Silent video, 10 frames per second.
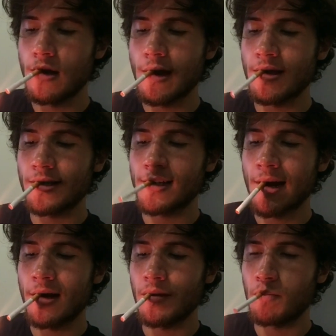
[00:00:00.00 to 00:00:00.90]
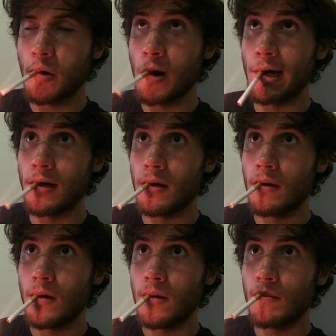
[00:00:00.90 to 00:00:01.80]
Yeah, that's kind of the point. I'm
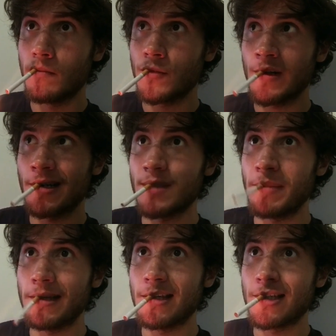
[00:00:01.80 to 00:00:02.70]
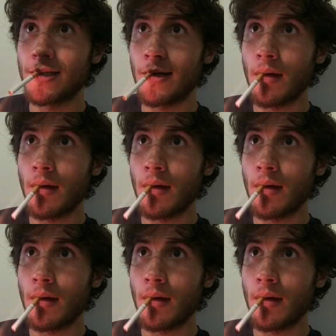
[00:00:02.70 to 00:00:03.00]
trying to speed this shit